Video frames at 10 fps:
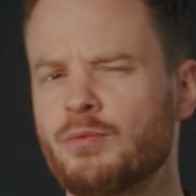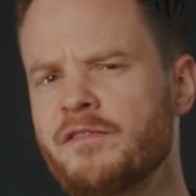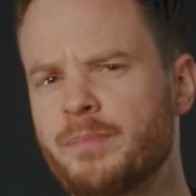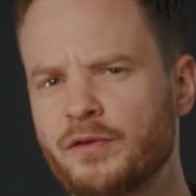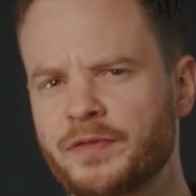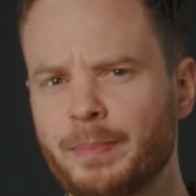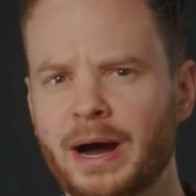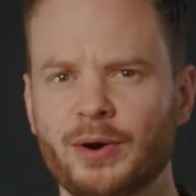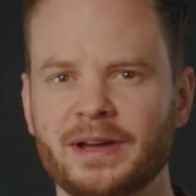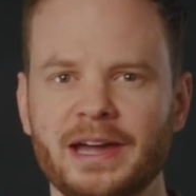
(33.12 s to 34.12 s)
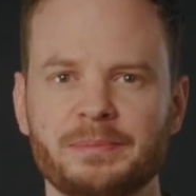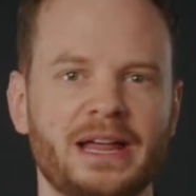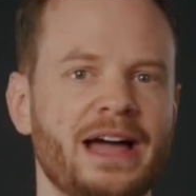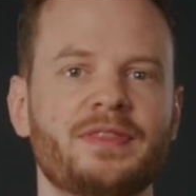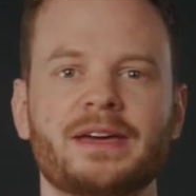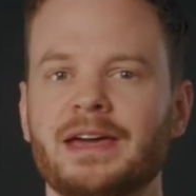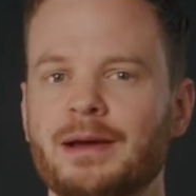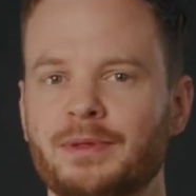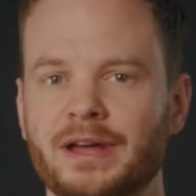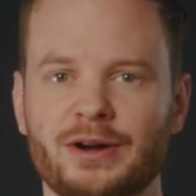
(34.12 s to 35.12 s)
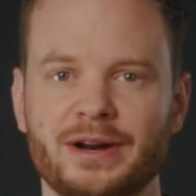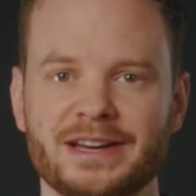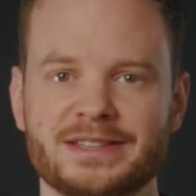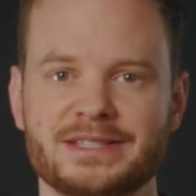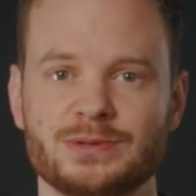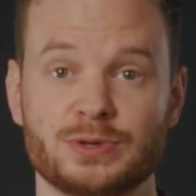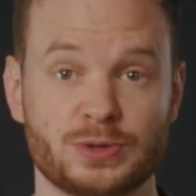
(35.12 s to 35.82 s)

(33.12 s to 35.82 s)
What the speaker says: with both the power cable and the cable that connects to the